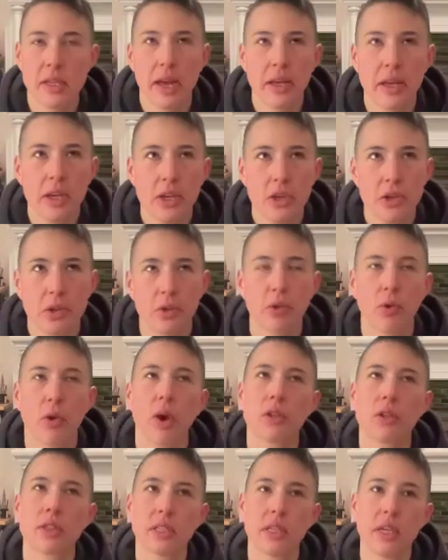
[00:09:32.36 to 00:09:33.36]
Is it head and shoulders?
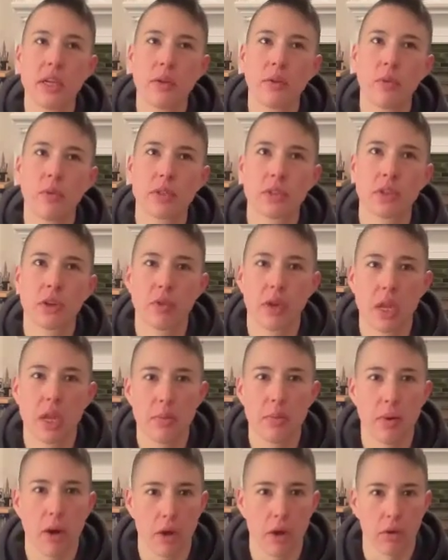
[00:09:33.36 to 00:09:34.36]
I was thinking, what's the
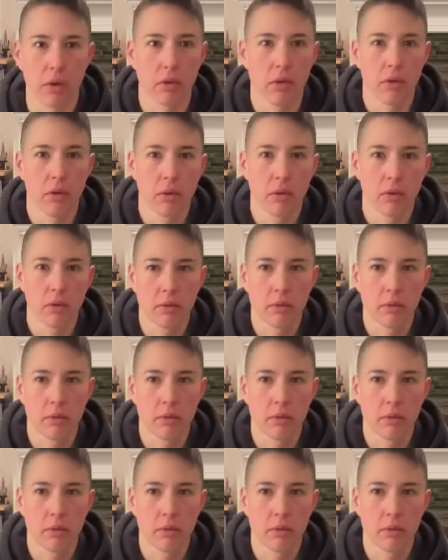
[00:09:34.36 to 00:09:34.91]
green bottle?